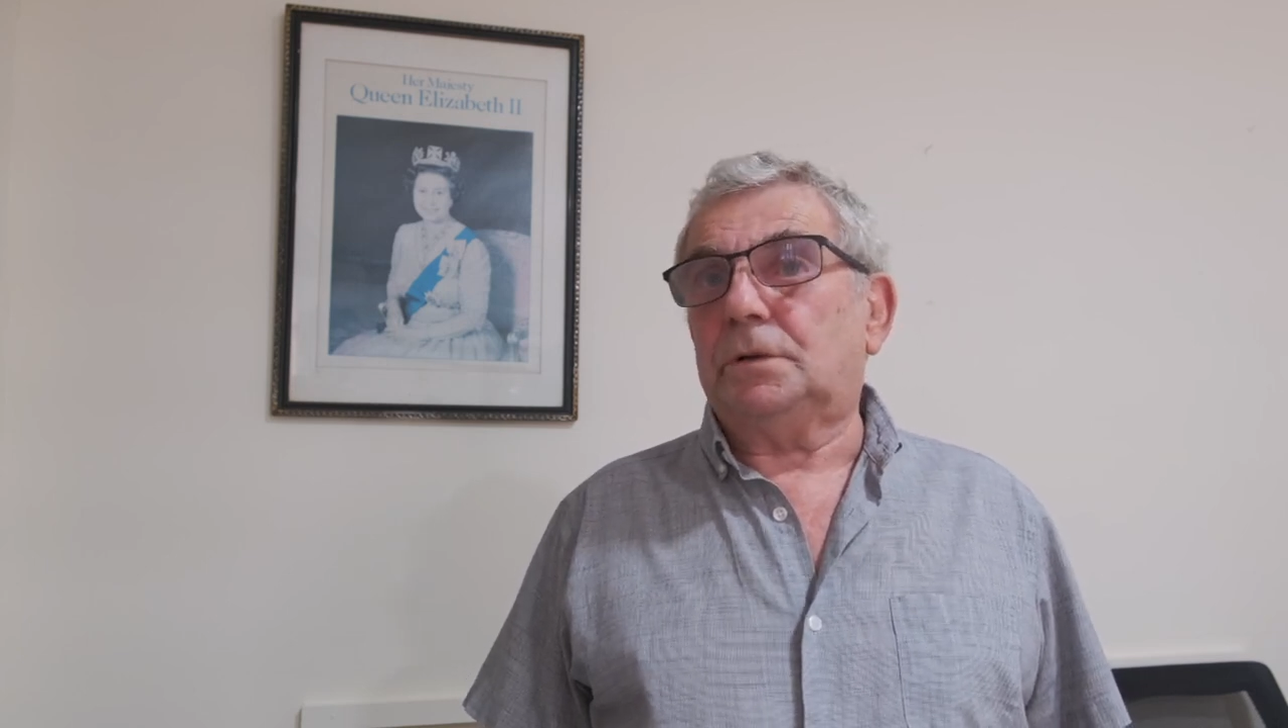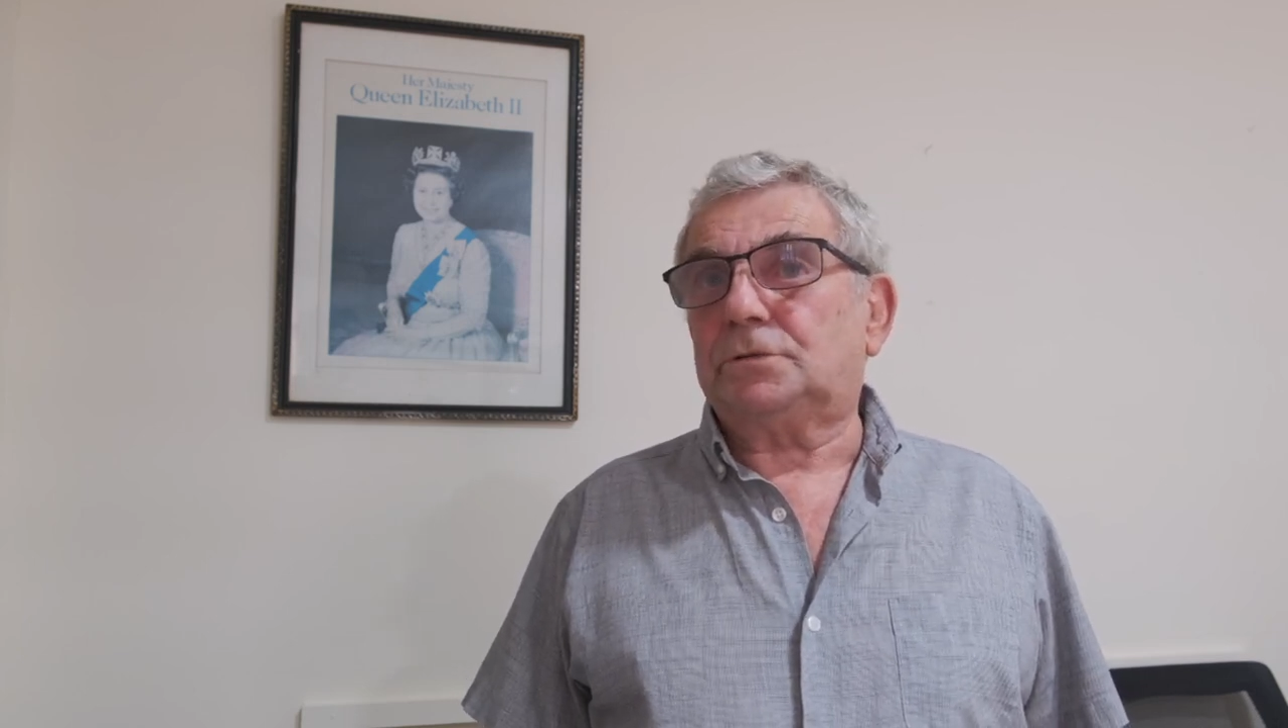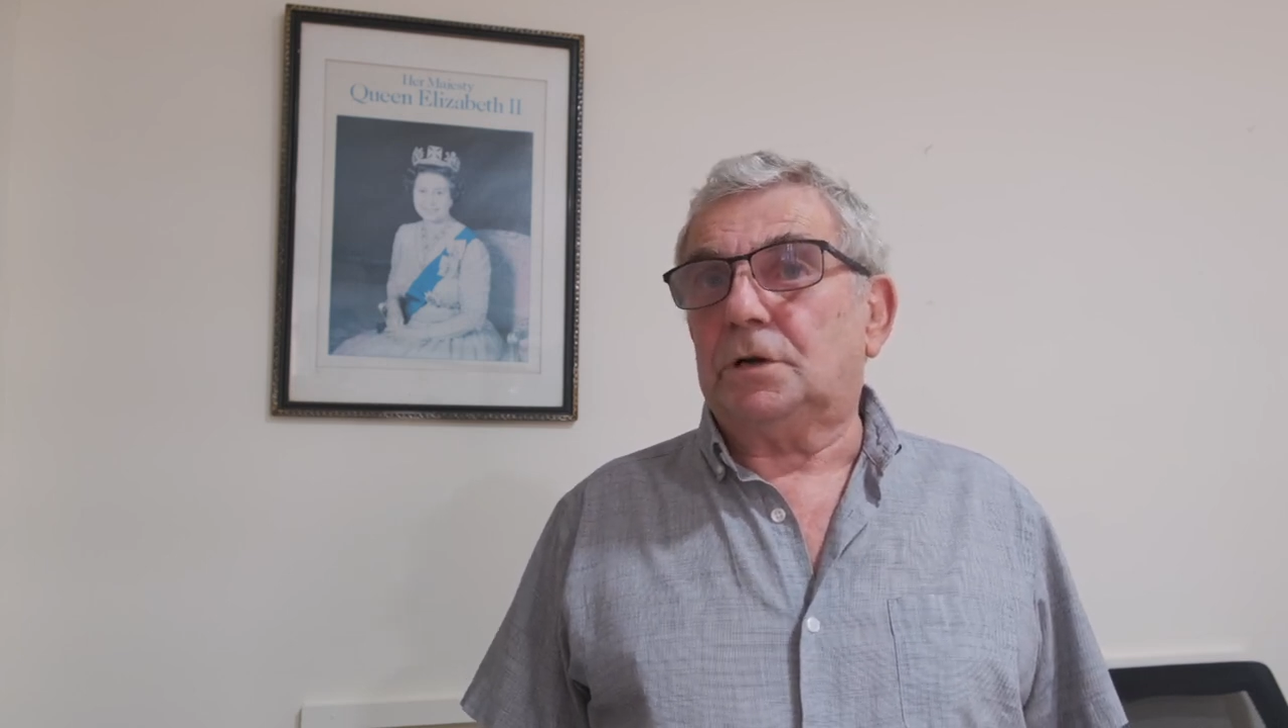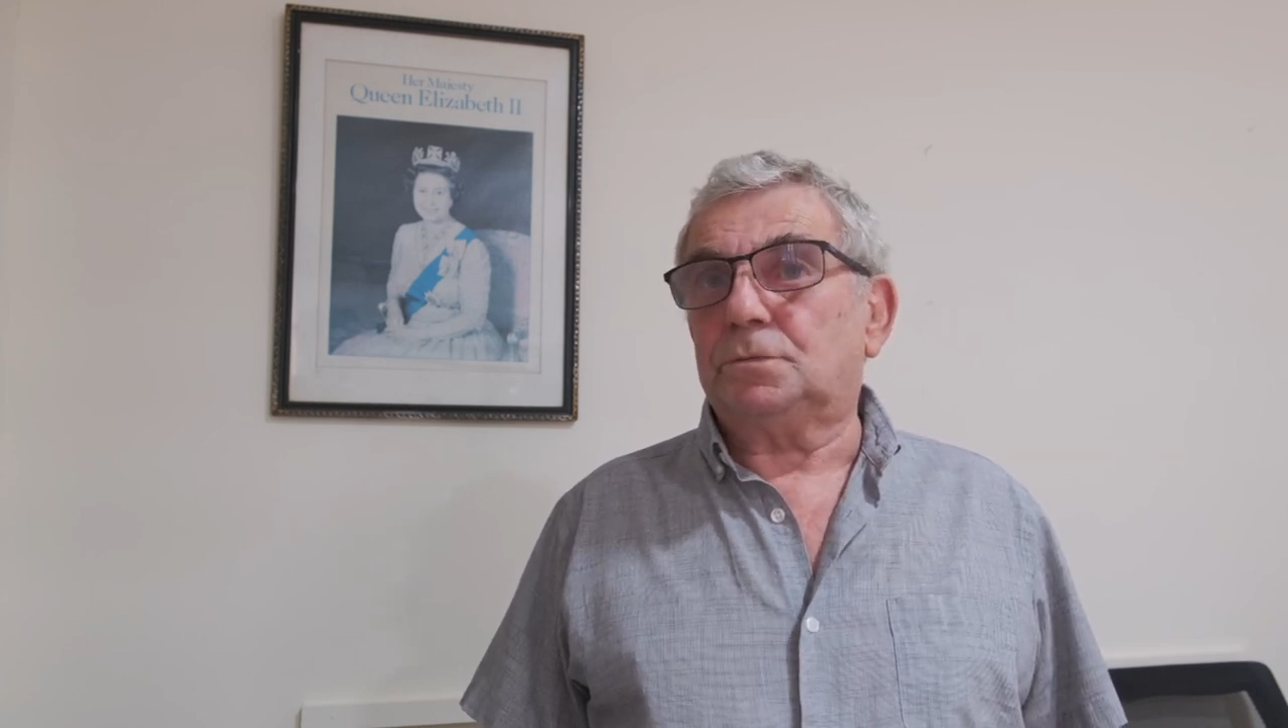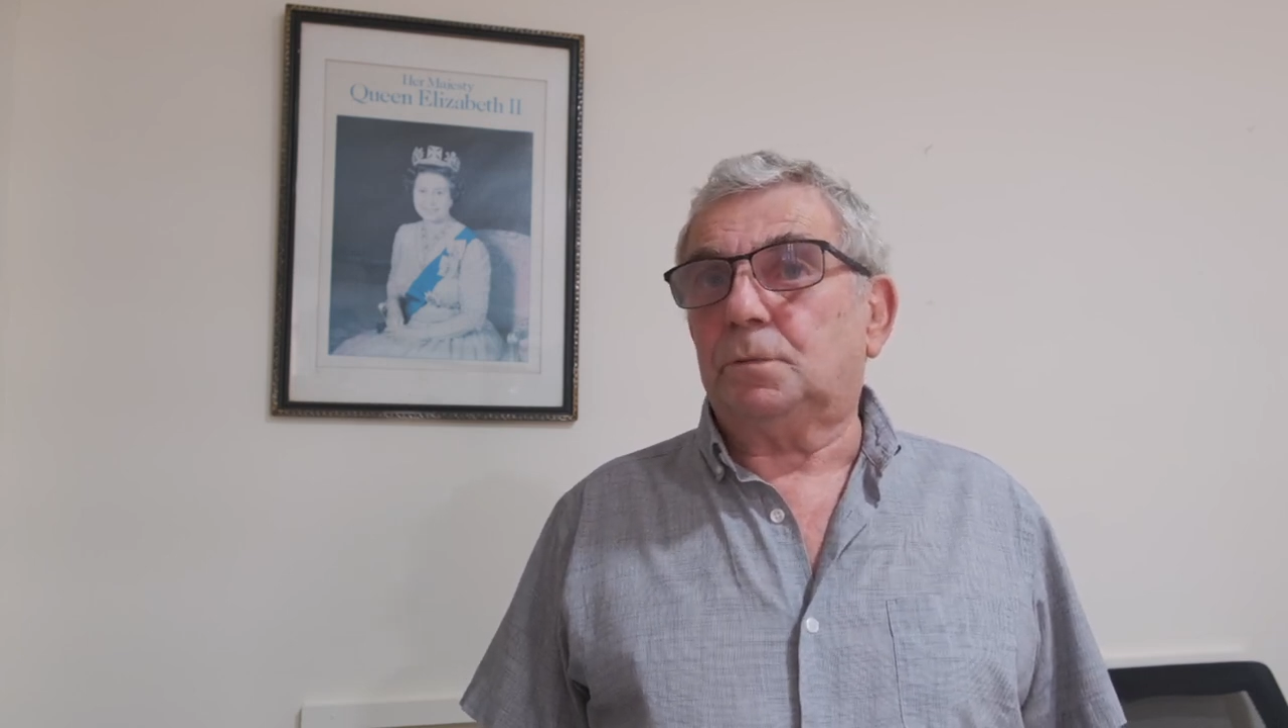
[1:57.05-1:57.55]

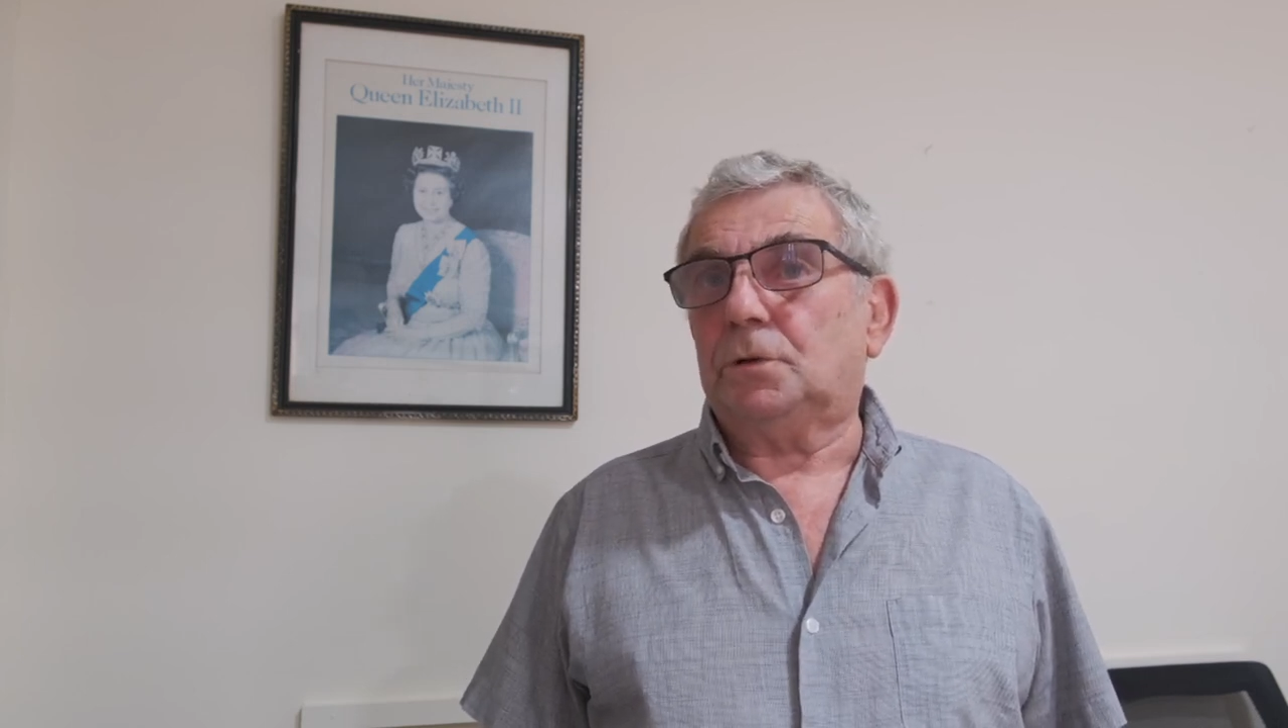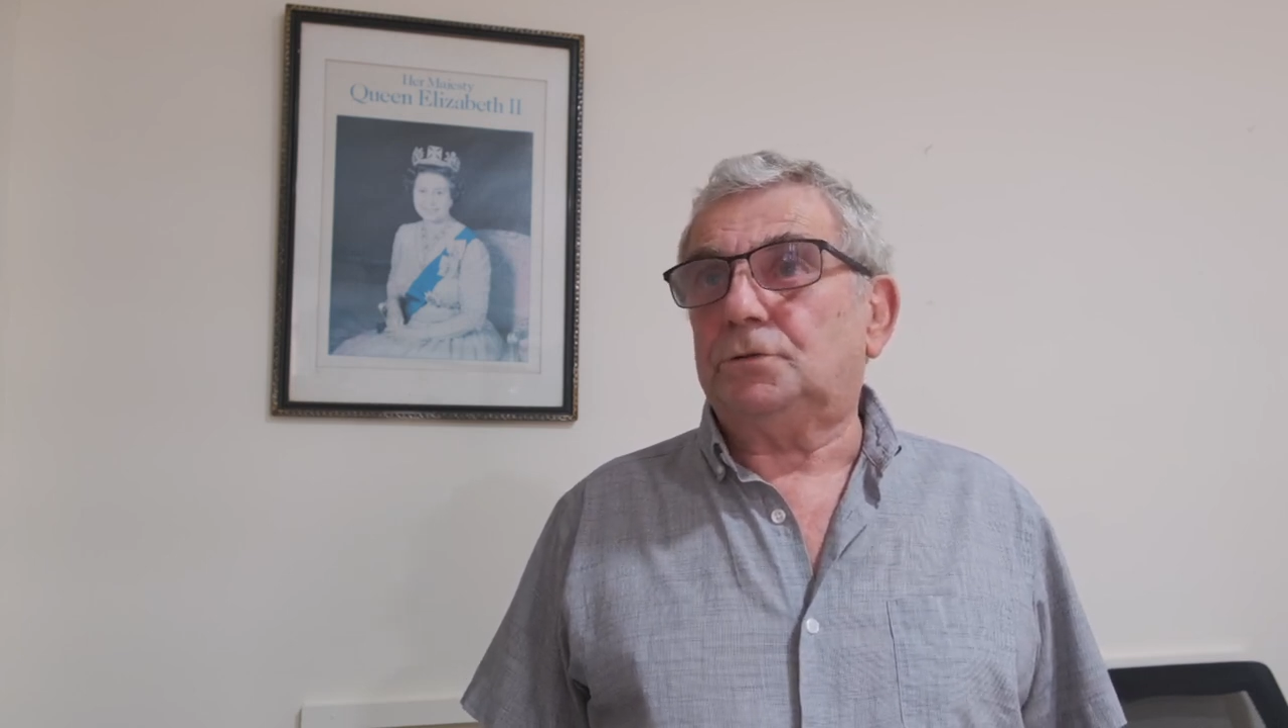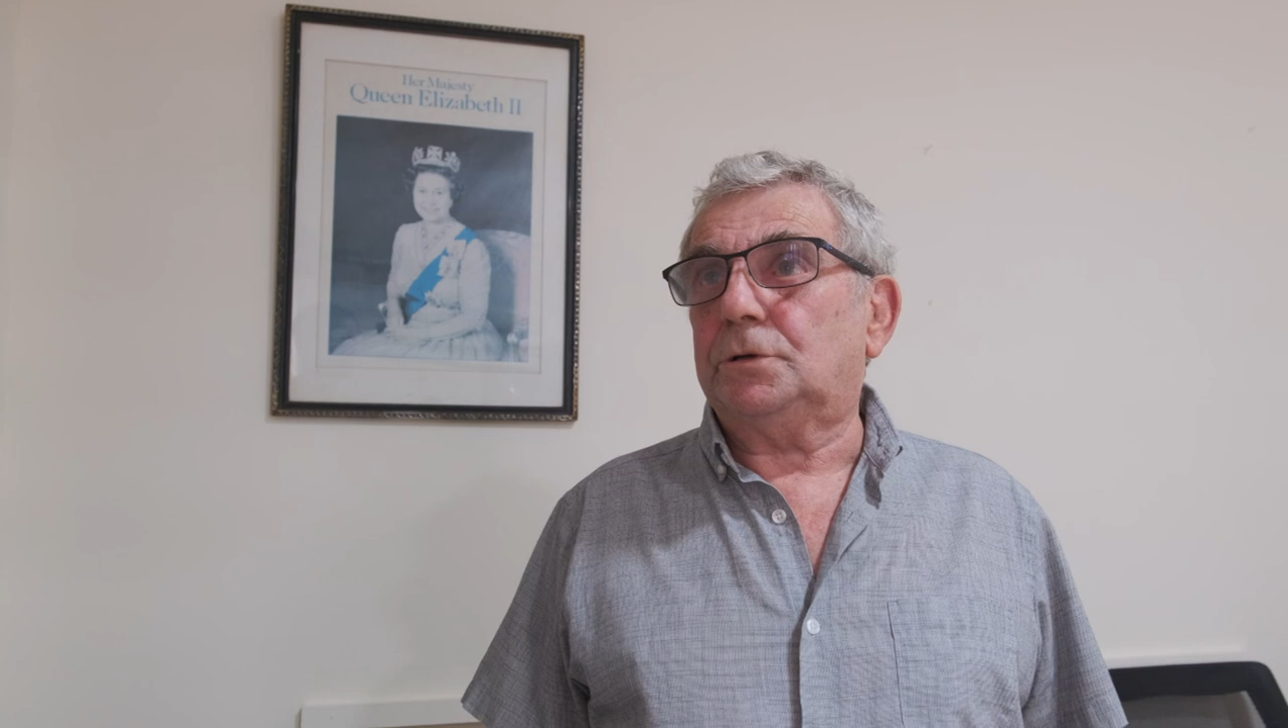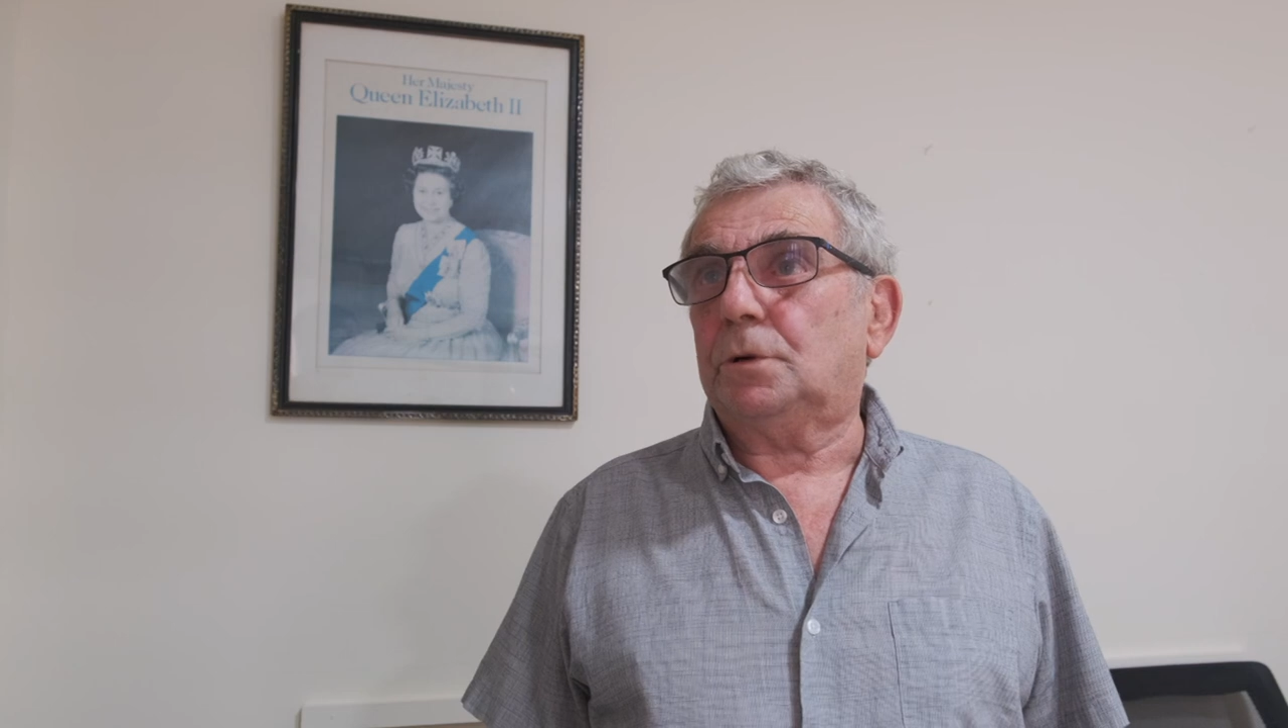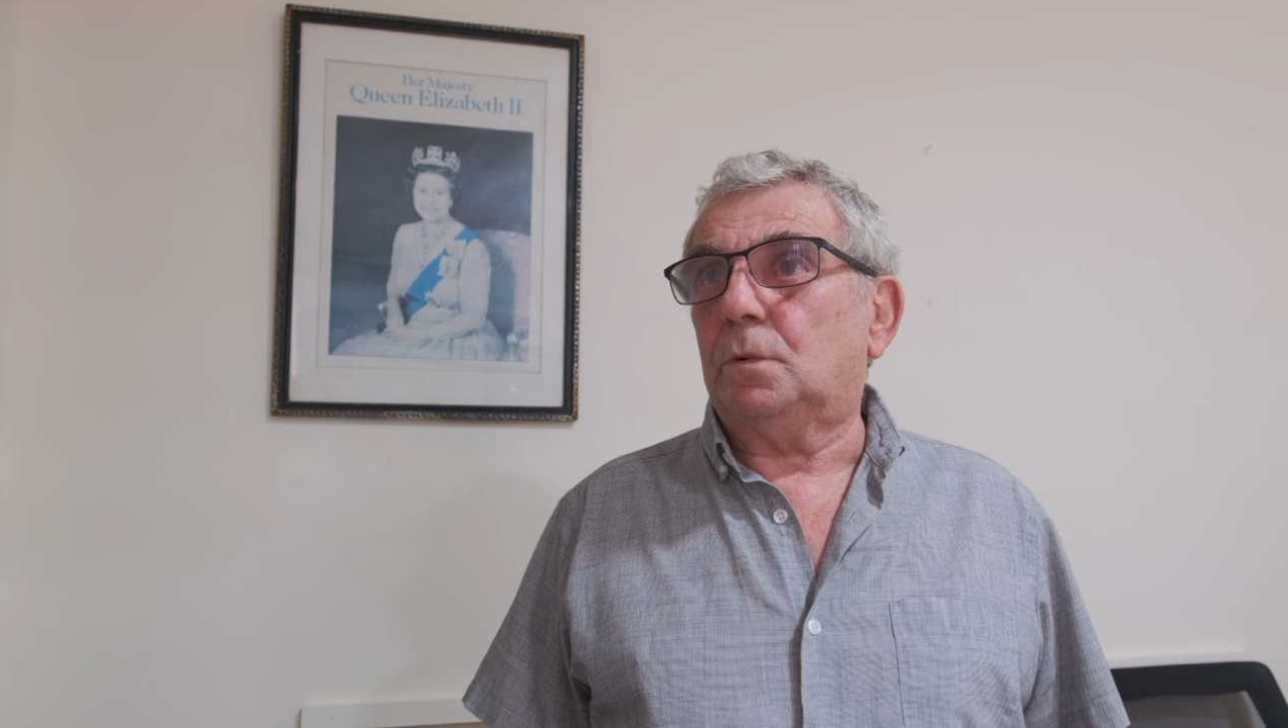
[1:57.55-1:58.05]
Transport and General